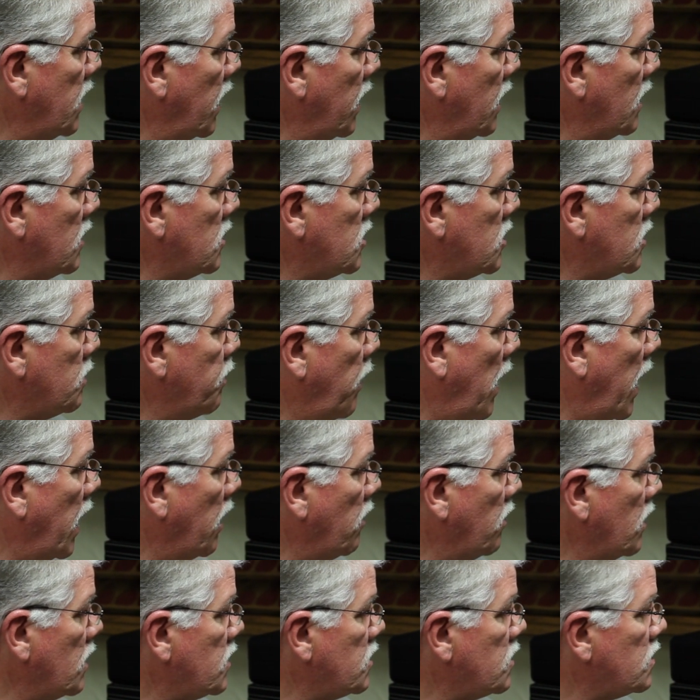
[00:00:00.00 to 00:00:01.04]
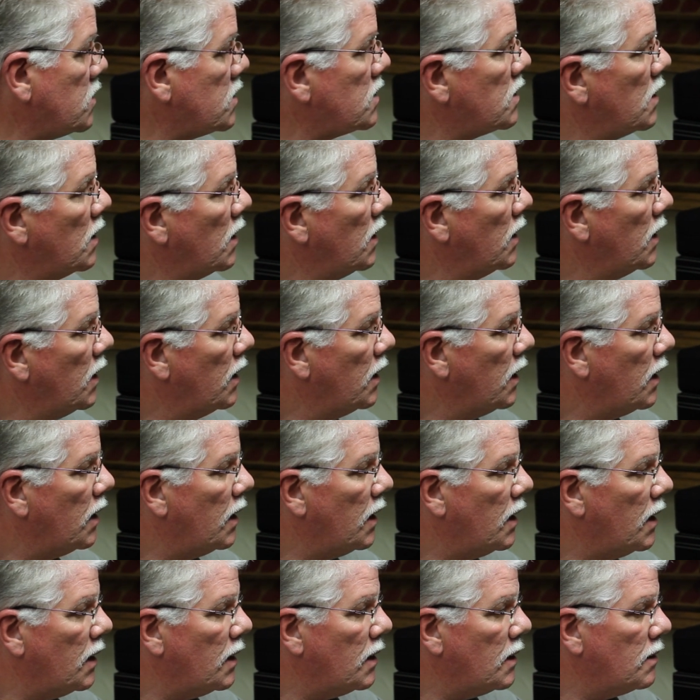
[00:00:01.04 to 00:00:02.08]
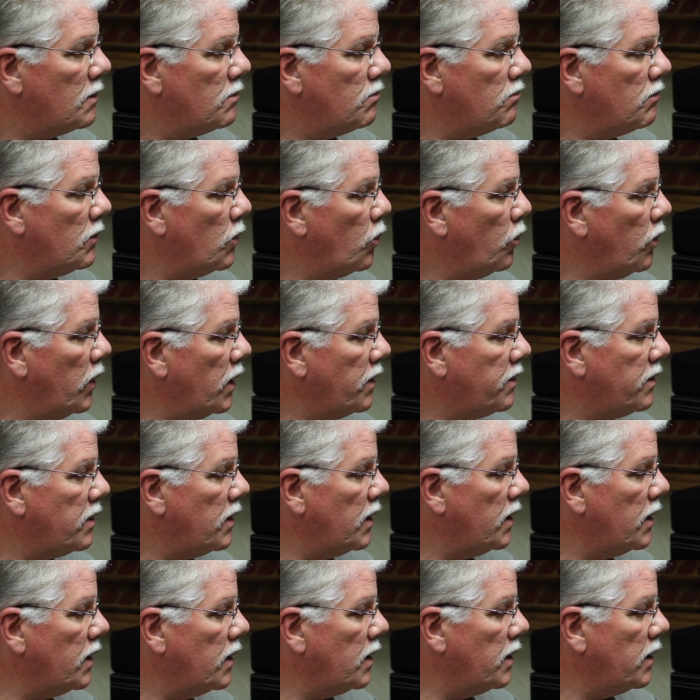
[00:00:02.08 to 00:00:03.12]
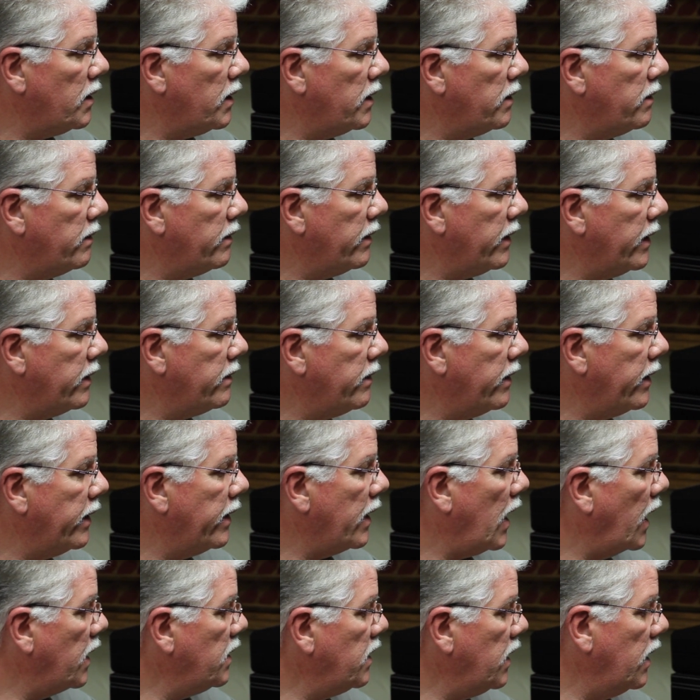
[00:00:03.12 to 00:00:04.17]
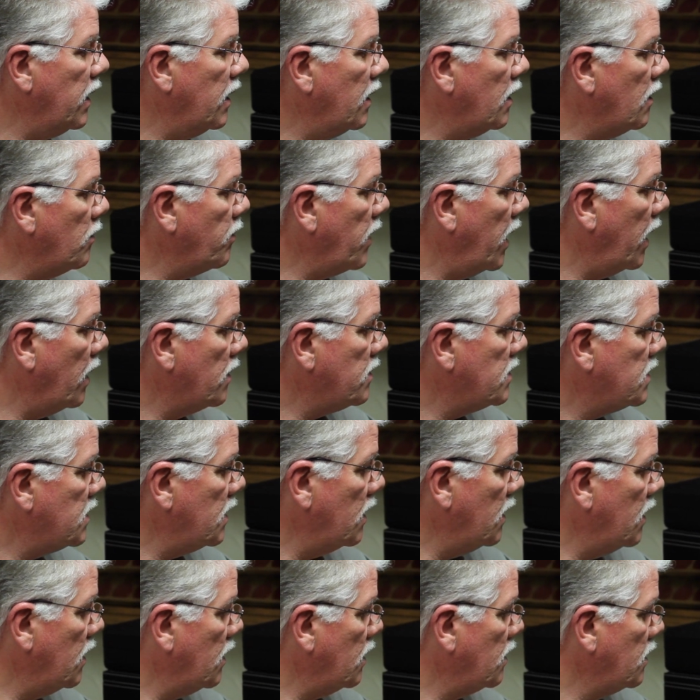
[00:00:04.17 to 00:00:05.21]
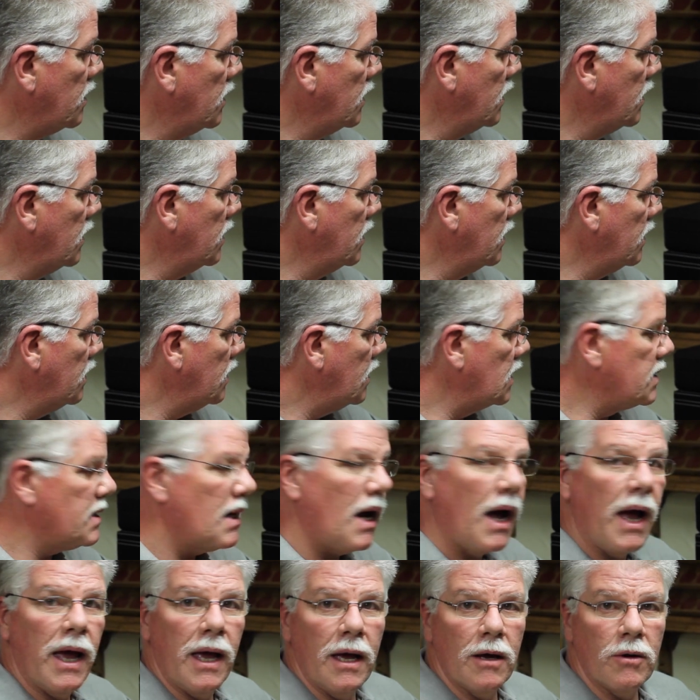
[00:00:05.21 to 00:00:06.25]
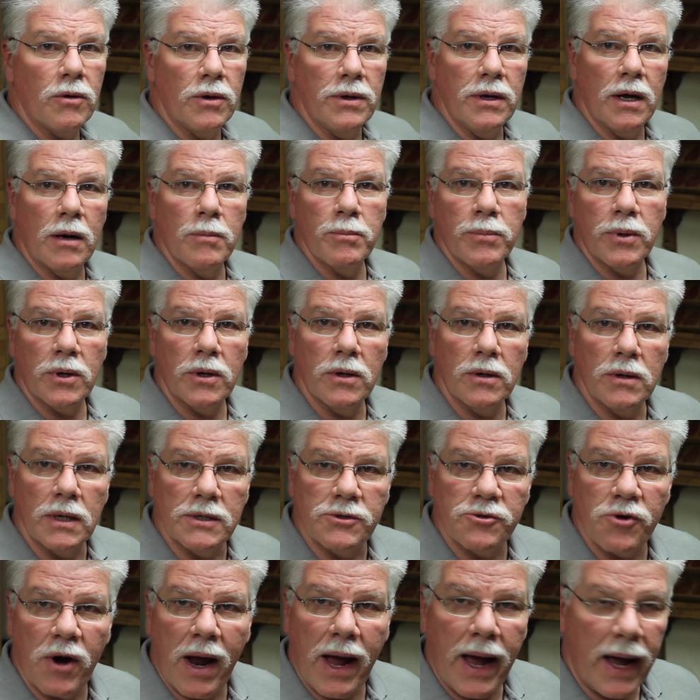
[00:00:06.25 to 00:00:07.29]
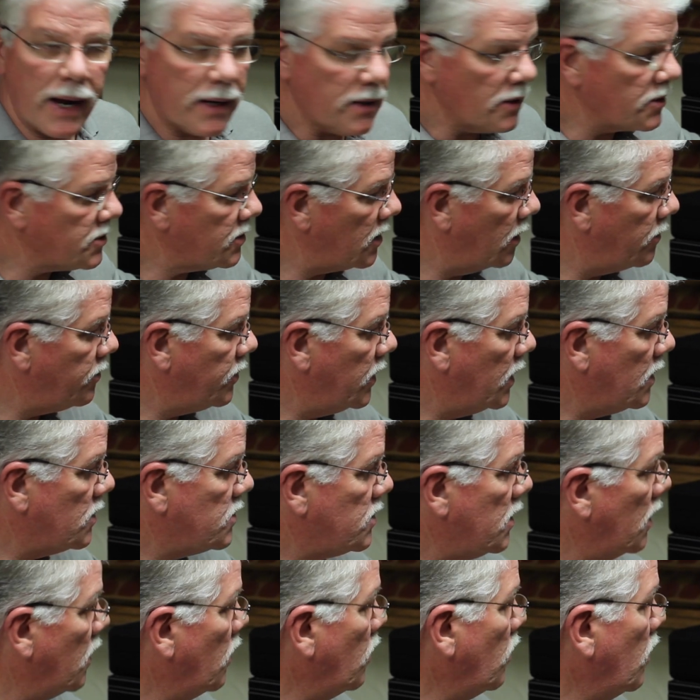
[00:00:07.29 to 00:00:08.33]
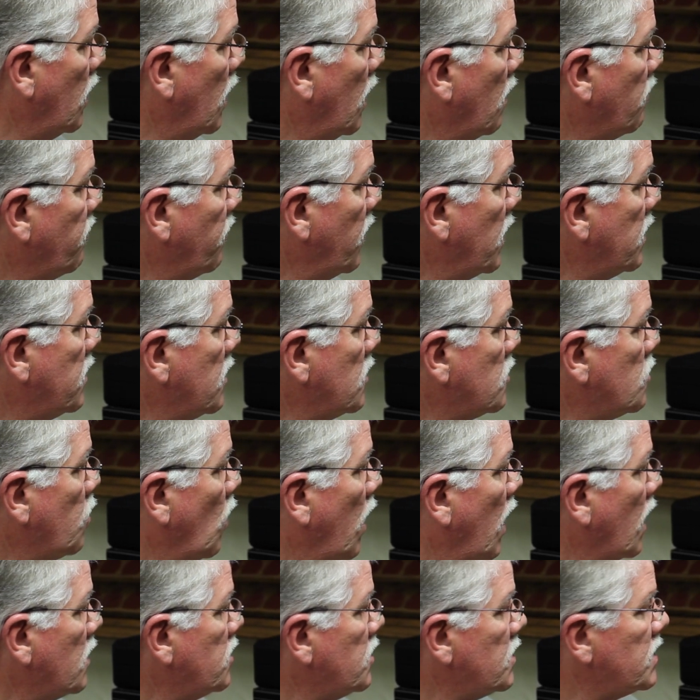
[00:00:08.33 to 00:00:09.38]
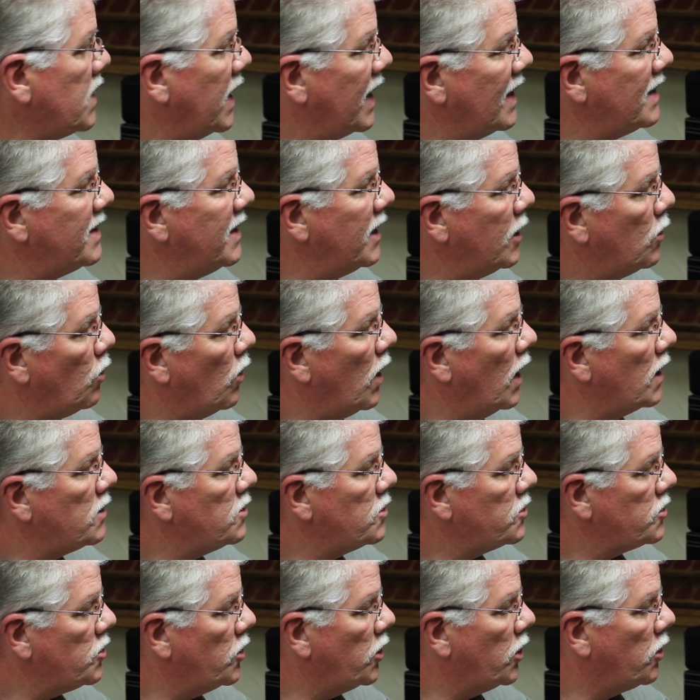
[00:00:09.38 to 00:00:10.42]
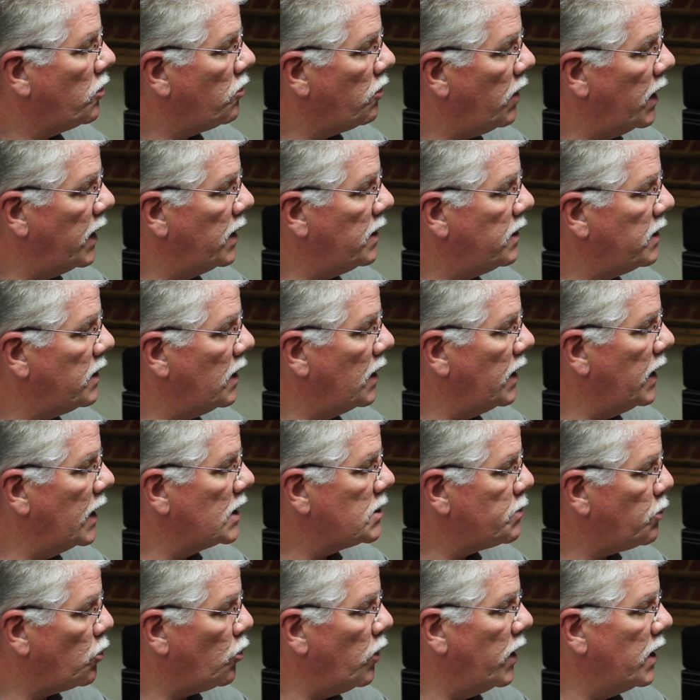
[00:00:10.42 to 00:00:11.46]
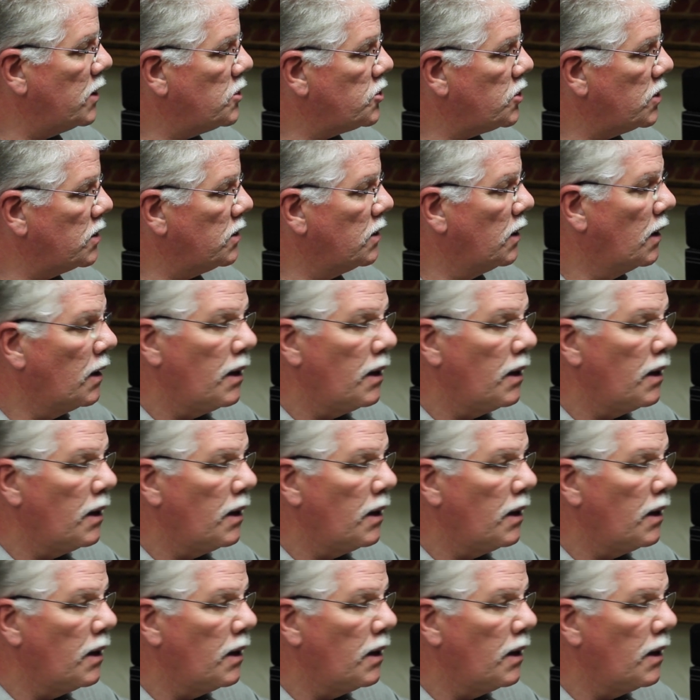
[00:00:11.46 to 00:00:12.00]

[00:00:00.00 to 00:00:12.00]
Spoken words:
they inspire us with an idea about a dial, a number, a track, or something. So vintage watches, antique watches are a great inspiration.